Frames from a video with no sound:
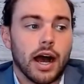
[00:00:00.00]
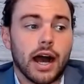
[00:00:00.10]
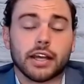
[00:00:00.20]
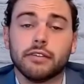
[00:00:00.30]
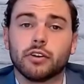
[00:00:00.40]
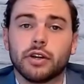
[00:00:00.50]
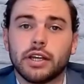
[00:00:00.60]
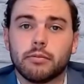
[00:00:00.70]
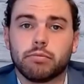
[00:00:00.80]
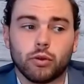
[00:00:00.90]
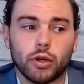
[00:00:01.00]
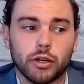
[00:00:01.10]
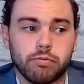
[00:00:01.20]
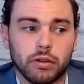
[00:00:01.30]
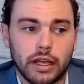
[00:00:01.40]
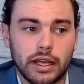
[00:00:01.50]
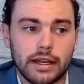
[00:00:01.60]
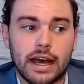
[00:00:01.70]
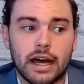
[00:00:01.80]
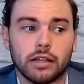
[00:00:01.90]
Converting an employer plan
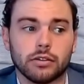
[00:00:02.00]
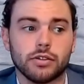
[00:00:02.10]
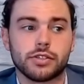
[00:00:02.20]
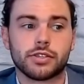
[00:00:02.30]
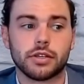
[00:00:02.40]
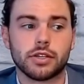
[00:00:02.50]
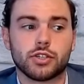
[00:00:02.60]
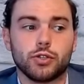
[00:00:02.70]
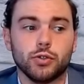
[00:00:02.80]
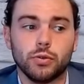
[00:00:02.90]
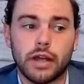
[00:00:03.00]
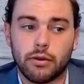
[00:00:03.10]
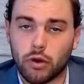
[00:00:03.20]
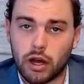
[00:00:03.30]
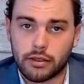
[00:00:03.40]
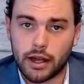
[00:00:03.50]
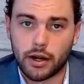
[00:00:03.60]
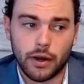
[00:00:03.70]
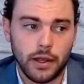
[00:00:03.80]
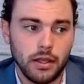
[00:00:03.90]
dollars to a Roth
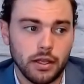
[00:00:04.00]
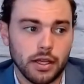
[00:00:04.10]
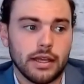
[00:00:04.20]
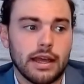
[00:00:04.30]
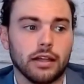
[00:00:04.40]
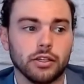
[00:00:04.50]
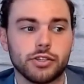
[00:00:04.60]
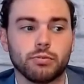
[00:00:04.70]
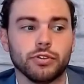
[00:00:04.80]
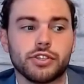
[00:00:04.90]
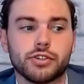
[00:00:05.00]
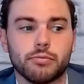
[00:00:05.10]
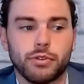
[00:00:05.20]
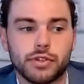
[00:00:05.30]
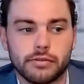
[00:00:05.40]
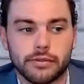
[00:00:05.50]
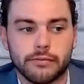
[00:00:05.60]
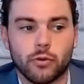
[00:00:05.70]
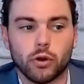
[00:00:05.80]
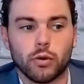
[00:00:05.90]
IRA, eligible distributions from
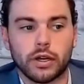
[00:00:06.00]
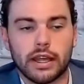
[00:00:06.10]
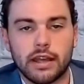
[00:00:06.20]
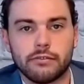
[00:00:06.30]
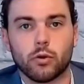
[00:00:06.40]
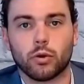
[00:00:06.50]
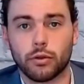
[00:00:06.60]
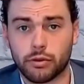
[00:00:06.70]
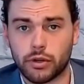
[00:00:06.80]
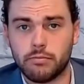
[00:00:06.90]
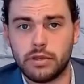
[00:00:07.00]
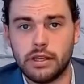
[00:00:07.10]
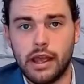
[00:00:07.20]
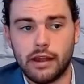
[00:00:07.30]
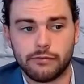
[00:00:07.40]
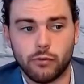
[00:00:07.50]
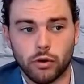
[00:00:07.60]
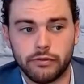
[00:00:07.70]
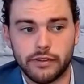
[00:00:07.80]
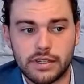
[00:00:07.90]
401k, 403b, and
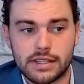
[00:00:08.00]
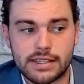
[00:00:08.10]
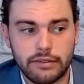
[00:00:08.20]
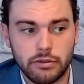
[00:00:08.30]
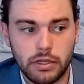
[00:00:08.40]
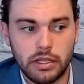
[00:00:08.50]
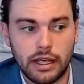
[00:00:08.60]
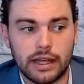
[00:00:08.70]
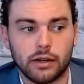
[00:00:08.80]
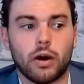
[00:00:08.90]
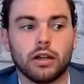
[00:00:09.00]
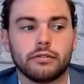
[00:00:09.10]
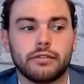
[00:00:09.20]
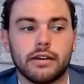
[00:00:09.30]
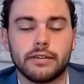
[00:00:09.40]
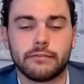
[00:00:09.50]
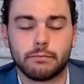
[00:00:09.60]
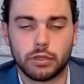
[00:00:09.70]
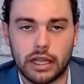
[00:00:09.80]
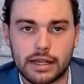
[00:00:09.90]
457b, and qualified
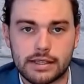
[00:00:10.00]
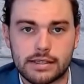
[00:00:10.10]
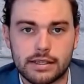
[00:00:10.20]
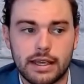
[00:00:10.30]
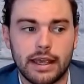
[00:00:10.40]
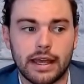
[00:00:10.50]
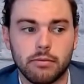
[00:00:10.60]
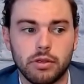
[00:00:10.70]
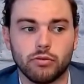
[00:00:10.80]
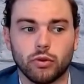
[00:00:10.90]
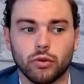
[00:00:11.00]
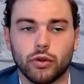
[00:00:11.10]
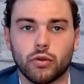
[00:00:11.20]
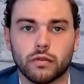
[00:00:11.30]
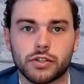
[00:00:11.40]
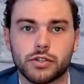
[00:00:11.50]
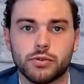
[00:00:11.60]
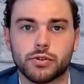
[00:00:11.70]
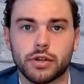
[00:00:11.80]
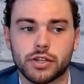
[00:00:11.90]
plans can be rolled over to
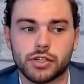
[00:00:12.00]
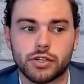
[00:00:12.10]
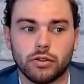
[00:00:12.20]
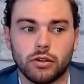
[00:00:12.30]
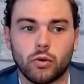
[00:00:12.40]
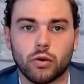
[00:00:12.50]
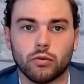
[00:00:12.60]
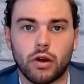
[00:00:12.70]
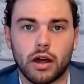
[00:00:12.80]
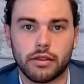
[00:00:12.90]
traditional or Roth